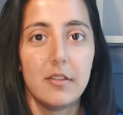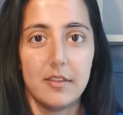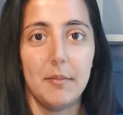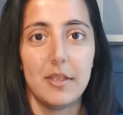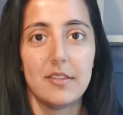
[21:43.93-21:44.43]
Does
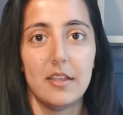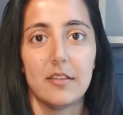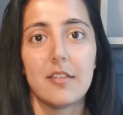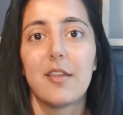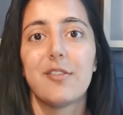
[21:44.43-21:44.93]
that make
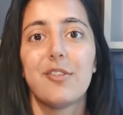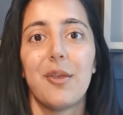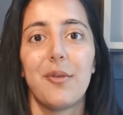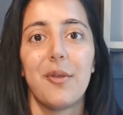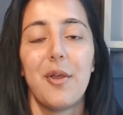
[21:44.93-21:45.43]
sense?
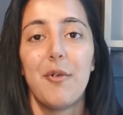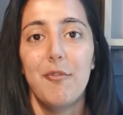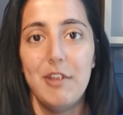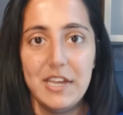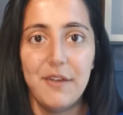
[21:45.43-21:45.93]
So
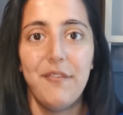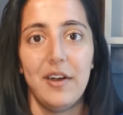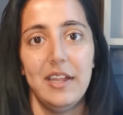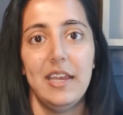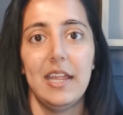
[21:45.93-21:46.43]

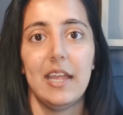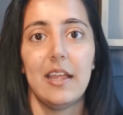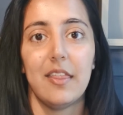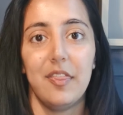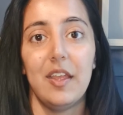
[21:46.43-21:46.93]

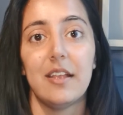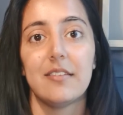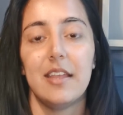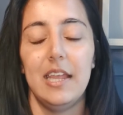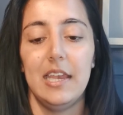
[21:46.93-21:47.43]
redefining
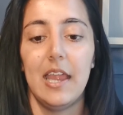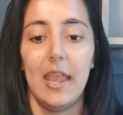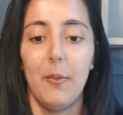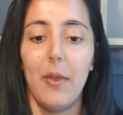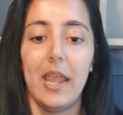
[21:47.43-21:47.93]
things in
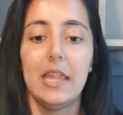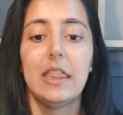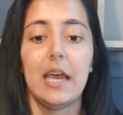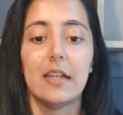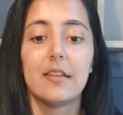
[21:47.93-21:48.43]
a way
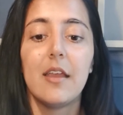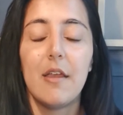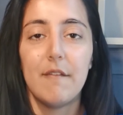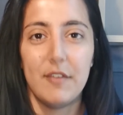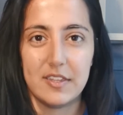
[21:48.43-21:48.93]
that
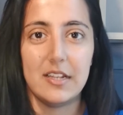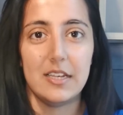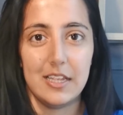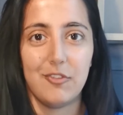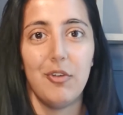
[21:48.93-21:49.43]

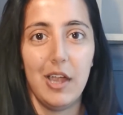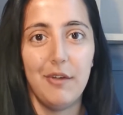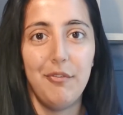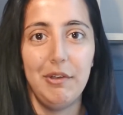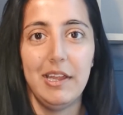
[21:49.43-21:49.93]
facilitates
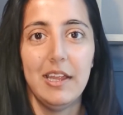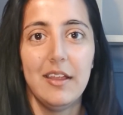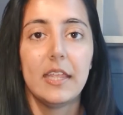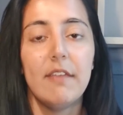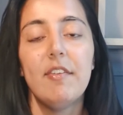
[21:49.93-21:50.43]
recovery.
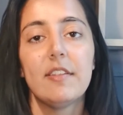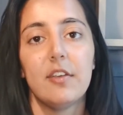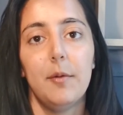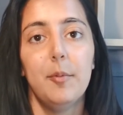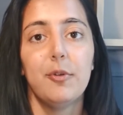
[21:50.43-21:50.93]
Give
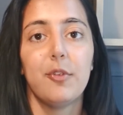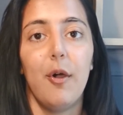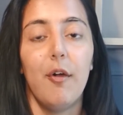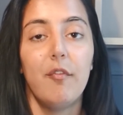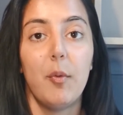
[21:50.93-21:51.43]
examples
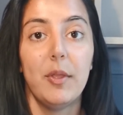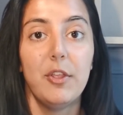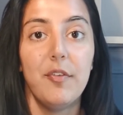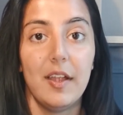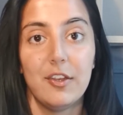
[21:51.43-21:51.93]
of when
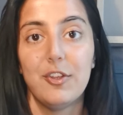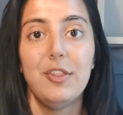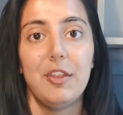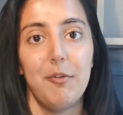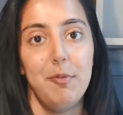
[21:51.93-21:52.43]
you've had a
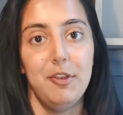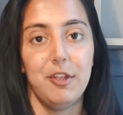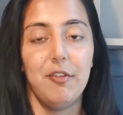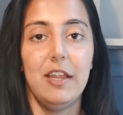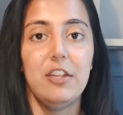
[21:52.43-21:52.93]
good
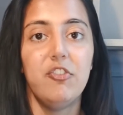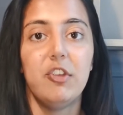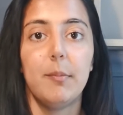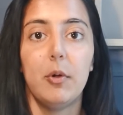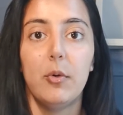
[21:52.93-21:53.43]
therapeutic
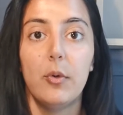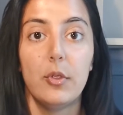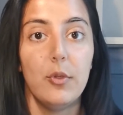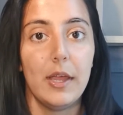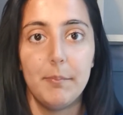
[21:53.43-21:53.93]
relationship, or
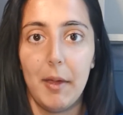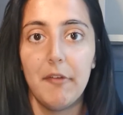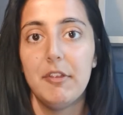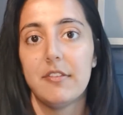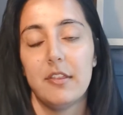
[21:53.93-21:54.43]
you had
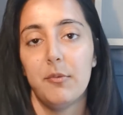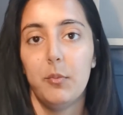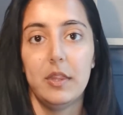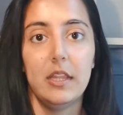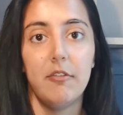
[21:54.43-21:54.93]
barriers
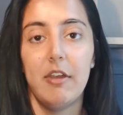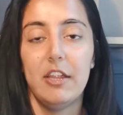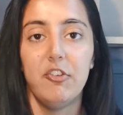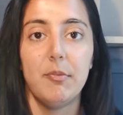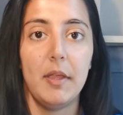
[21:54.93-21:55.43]
within a
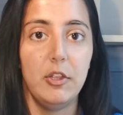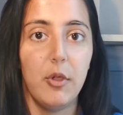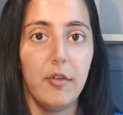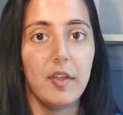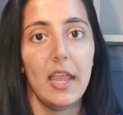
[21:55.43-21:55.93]
relationship and
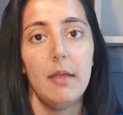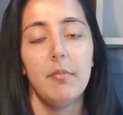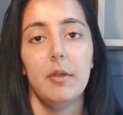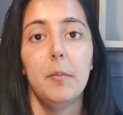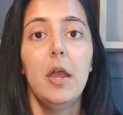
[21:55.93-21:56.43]
you
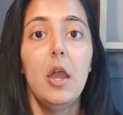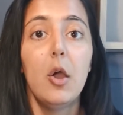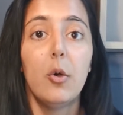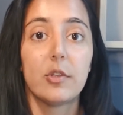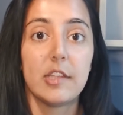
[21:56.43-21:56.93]
overcame them,
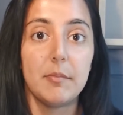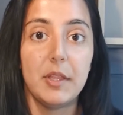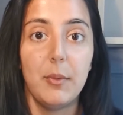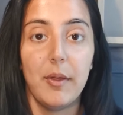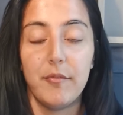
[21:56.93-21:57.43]
or
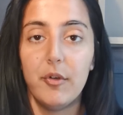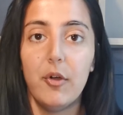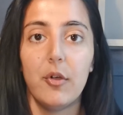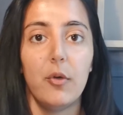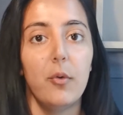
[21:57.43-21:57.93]
something went
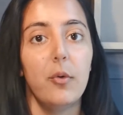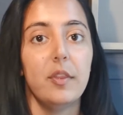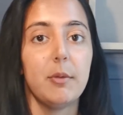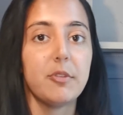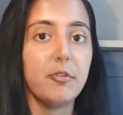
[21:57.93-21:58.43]
wrong, or
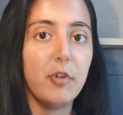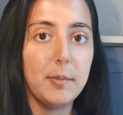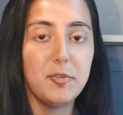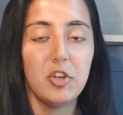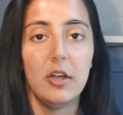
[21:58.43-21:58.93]
there was a
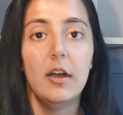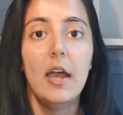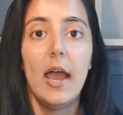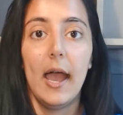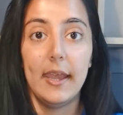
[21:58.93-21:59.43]
rupture,
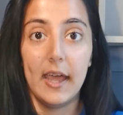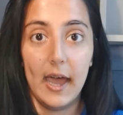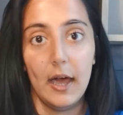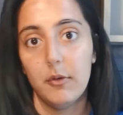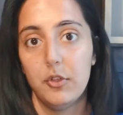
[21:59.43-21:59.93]
and
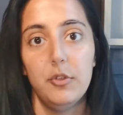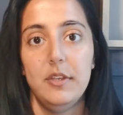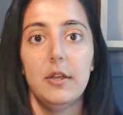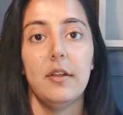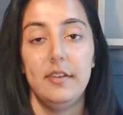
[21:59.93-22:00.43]
how you
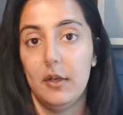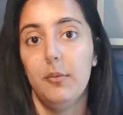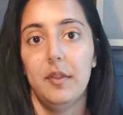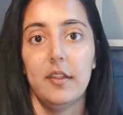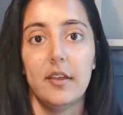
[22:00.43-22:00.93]

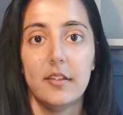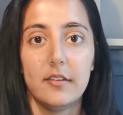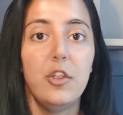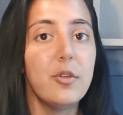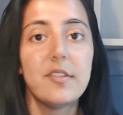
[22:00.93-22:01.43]
dealt with it.
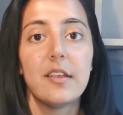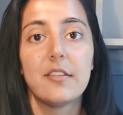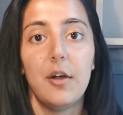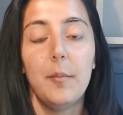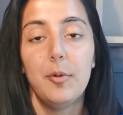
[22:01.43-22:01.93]
Use
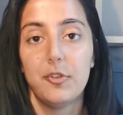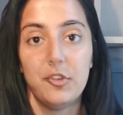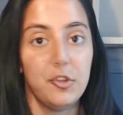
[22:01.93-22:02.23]
examples